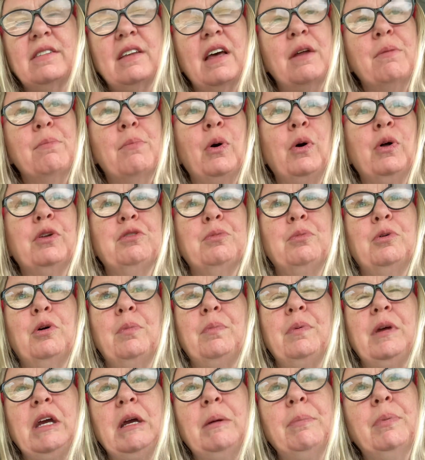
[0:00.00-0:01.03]
and multiple
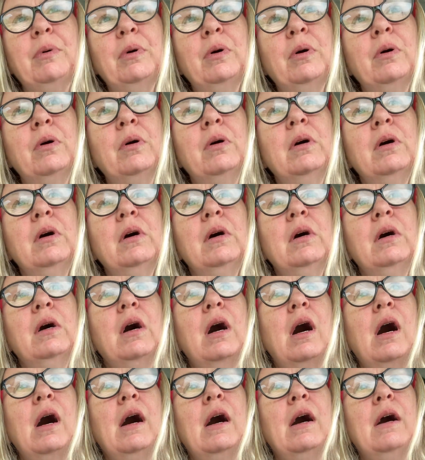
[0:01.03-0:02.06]
people
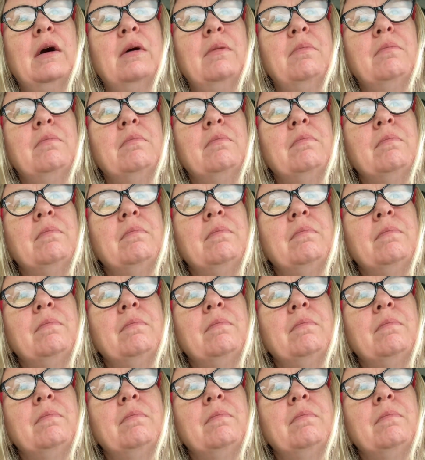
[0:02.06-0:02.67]
um,